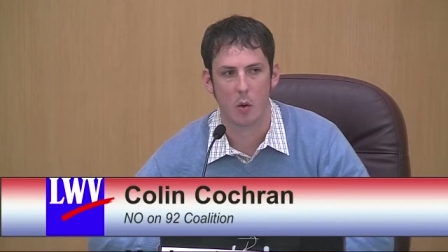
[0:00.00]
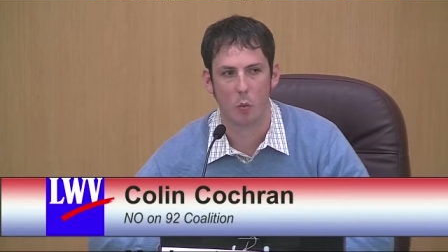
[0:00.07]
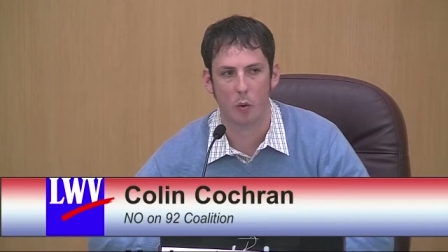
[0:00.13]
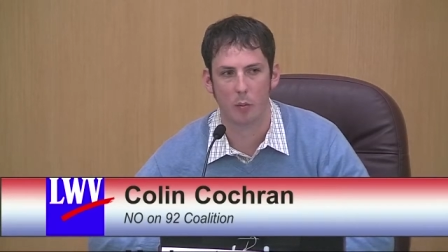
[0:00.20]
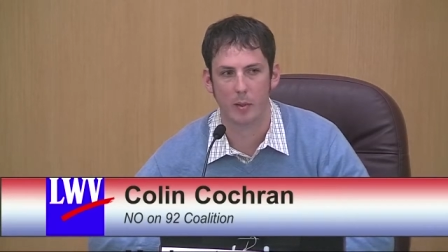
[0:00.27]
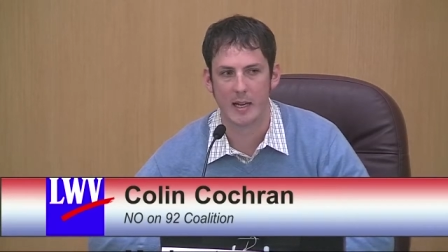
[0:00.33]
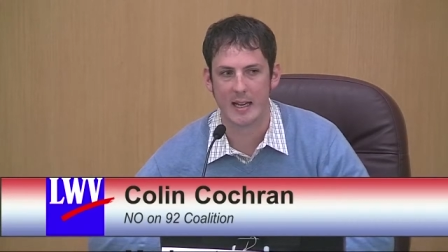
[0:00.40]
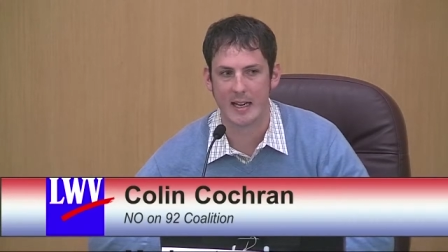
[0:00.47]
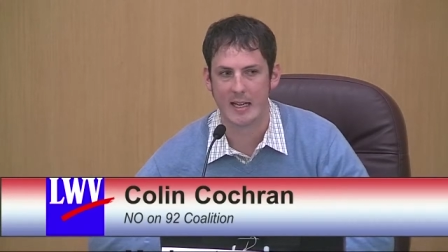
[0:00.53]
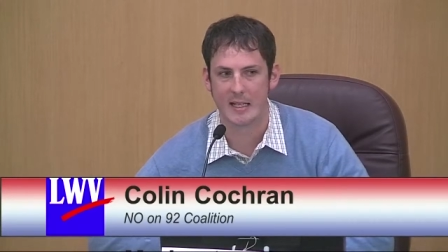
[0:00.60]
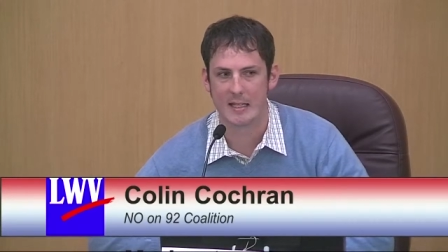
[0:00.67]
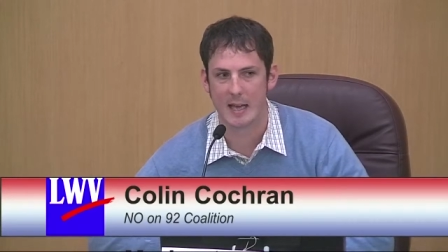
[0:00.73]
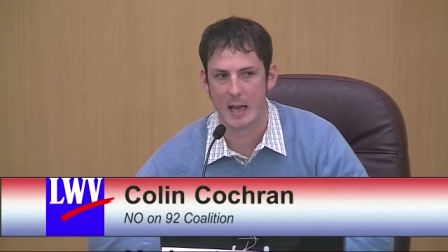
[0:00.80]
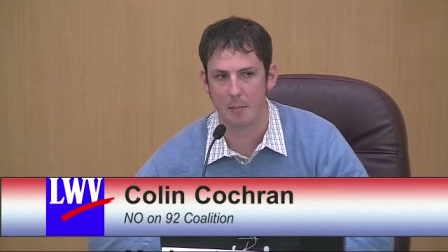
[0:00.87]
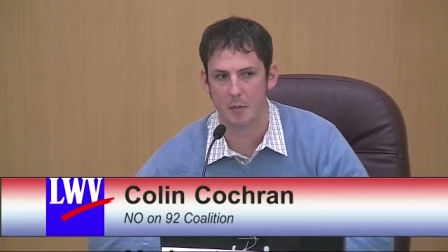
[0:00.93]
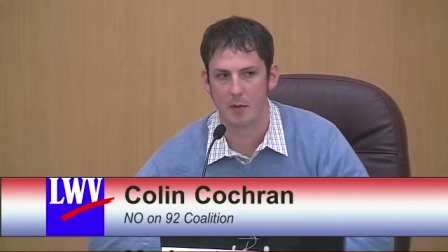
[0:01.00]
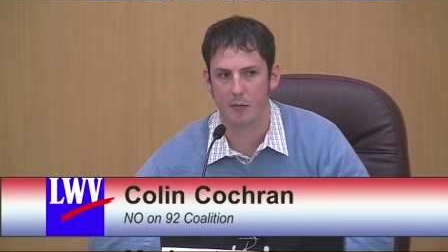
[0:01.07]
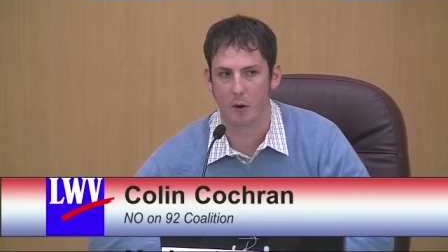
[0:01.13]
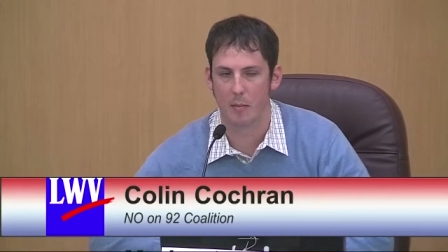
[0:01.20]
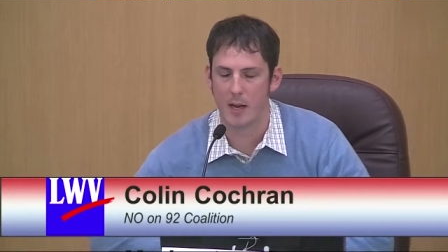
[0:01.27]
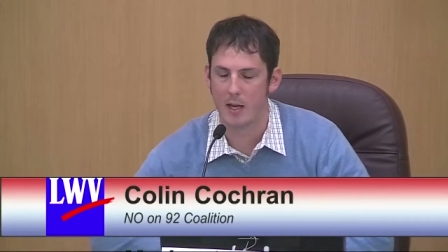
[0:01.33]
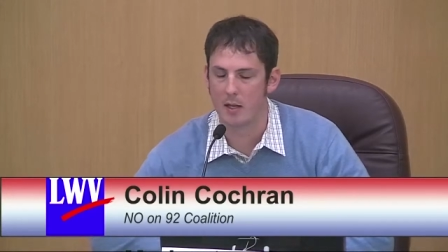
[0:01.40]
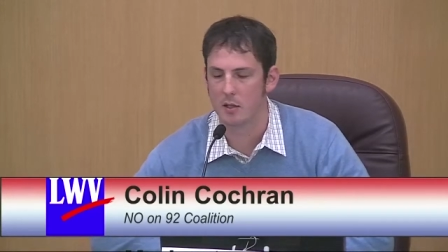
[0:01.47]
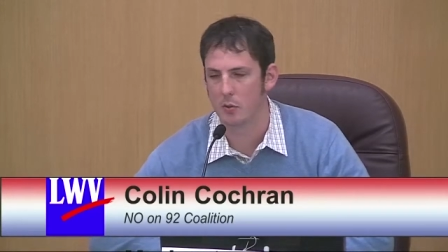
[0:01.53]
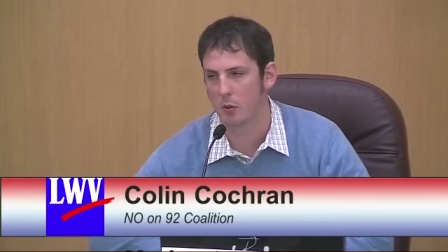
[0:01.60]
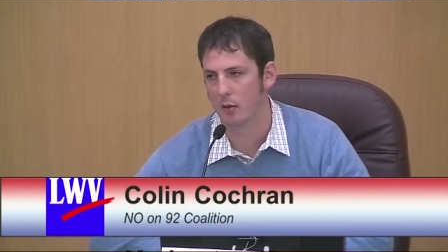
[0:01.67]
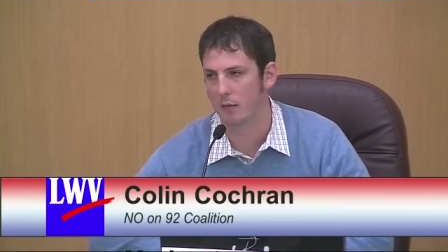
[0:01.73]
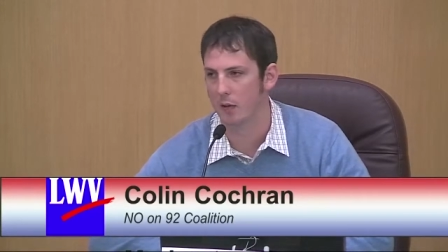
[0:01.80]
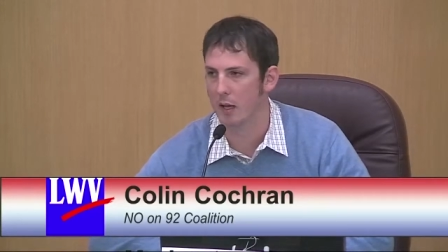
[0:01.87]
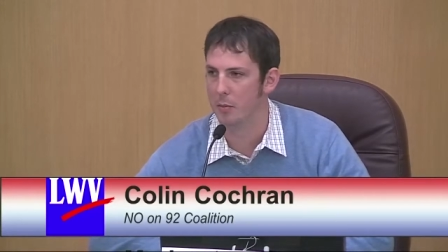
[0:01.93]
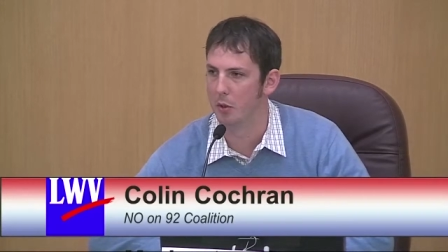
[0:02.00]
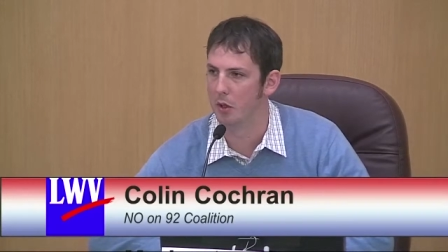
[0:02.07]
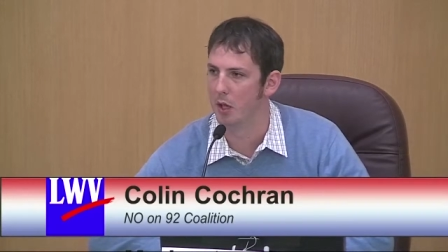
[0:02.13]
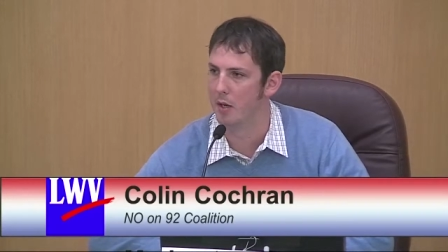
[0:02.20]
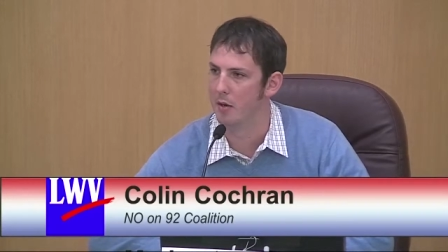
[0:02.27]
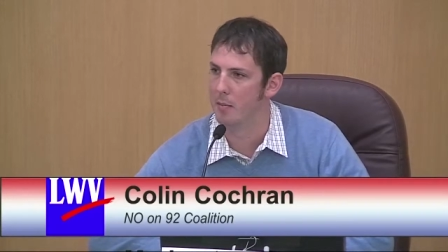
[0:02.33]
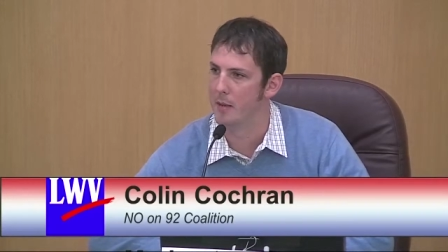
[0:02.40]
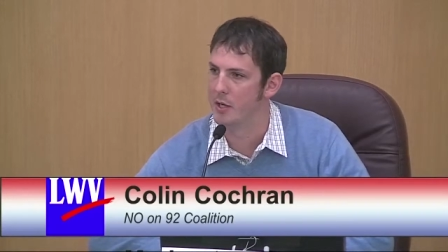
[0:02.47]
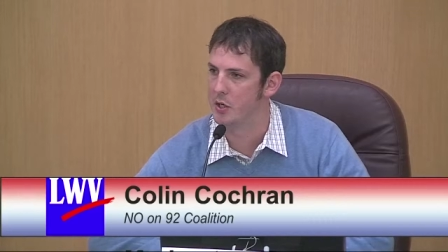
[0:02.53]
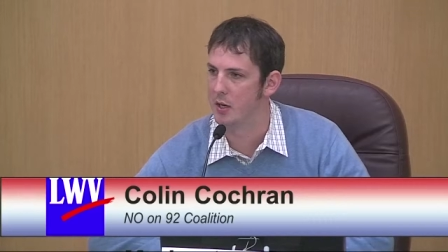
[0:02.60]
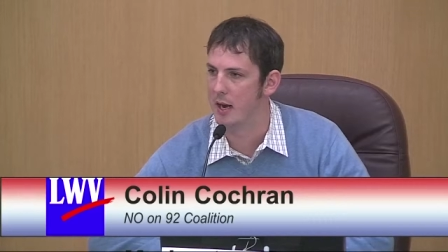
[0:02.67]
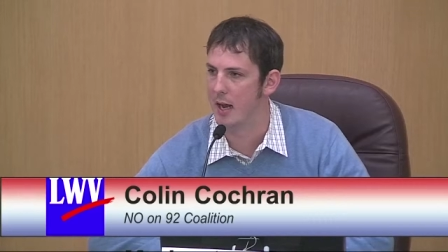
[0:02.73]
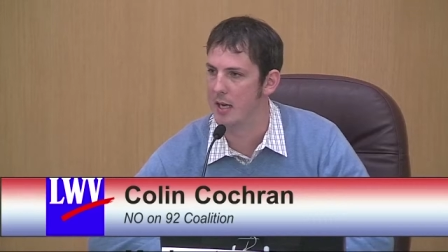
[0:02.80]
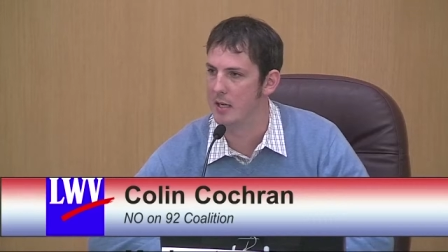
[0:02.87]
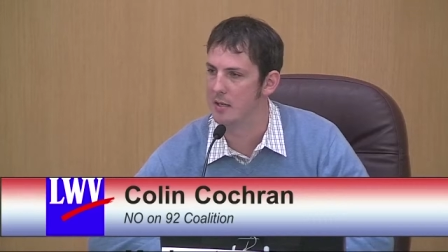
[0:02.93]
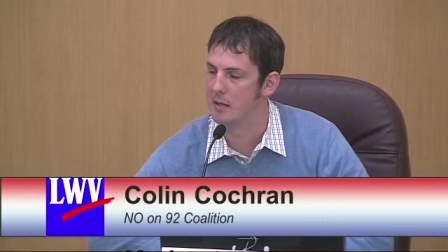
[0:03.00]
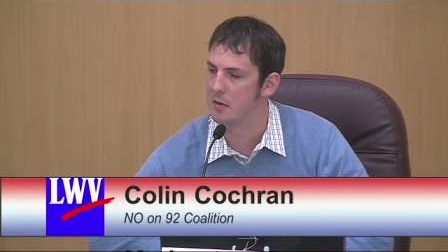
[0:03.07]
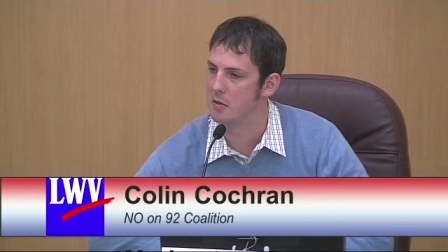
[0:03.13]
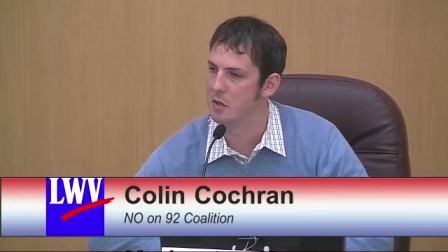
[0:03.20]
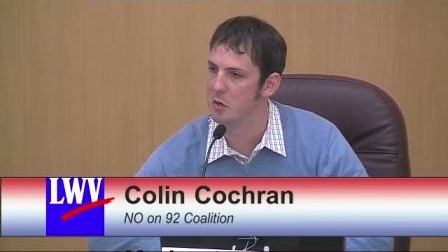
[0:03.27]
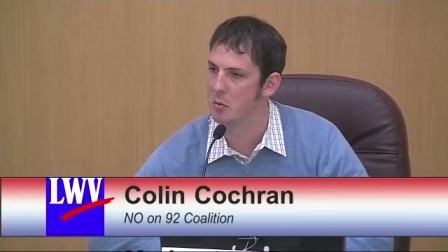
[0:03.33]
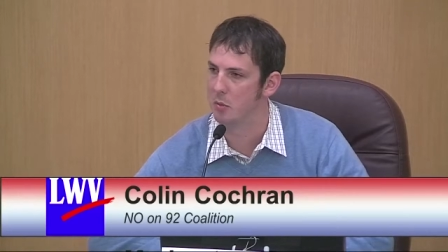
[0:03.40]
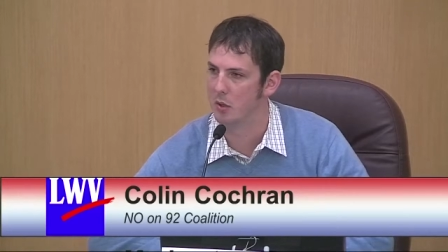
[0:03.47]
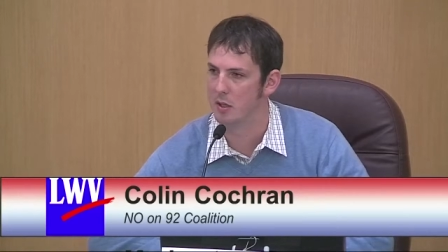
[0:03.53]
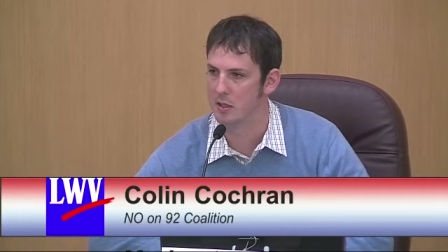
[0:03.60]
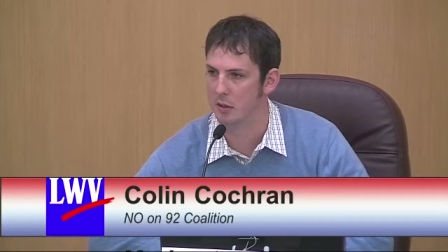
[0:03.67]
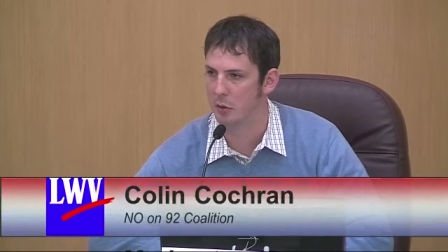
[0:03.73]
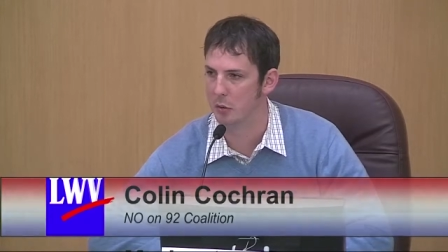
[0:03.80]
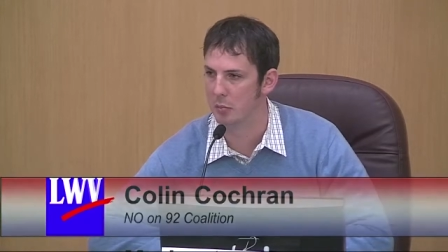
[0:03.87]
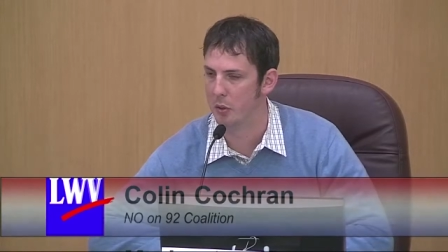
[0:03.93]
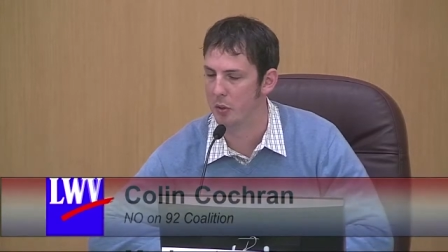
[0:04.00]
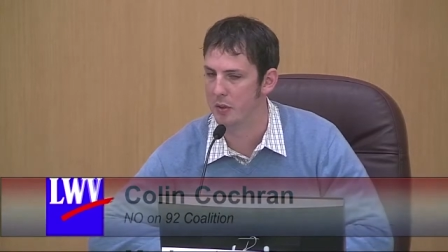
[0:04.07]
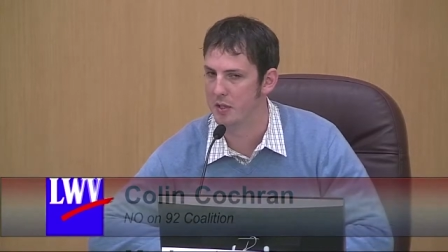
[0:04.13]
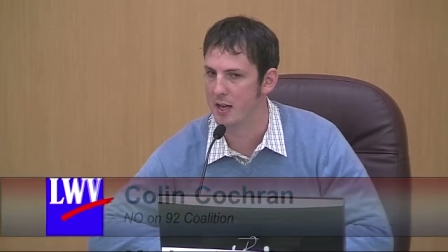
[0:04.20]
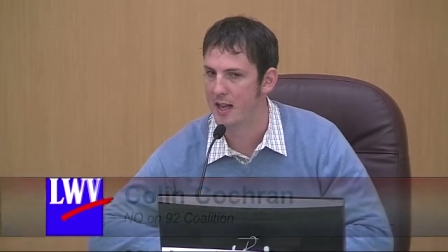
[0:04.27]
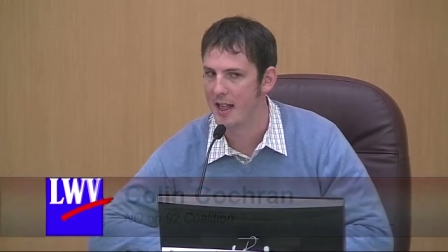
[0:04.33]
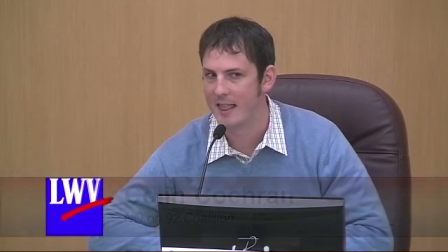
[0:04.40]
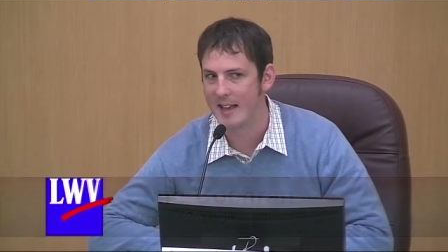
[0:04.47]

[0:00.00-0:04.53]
will be exempt from any sort of label under Measure 92's numerous loopholes.